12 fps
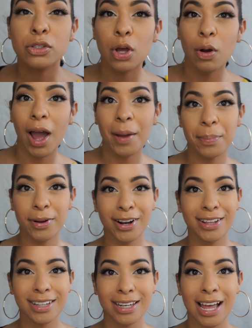So I put
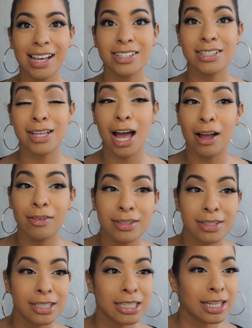on the lashes.
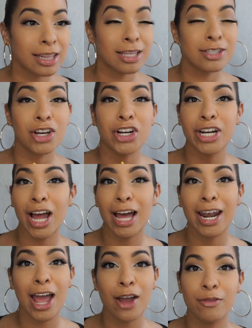Obviously these are
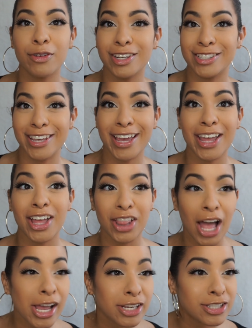not everyday
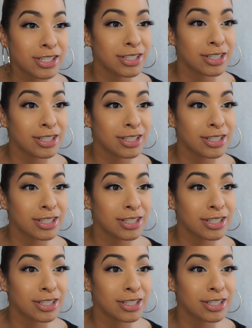lashes.